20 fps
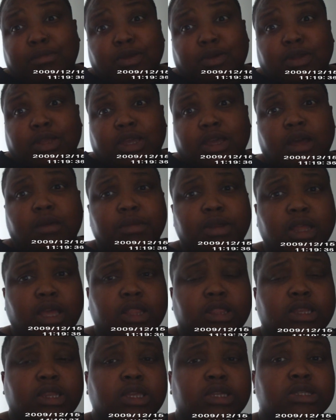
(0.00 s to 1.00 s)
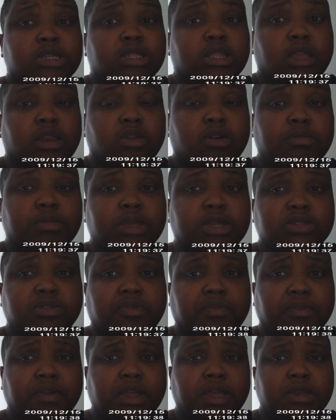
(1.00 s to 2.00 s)
the only commonality is that they know me as a
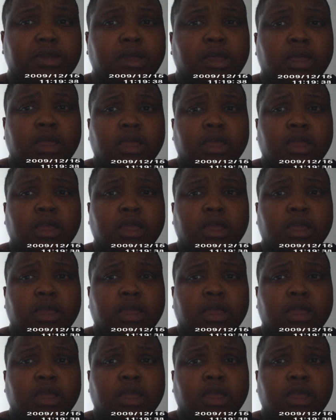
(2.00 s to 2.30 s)
friend.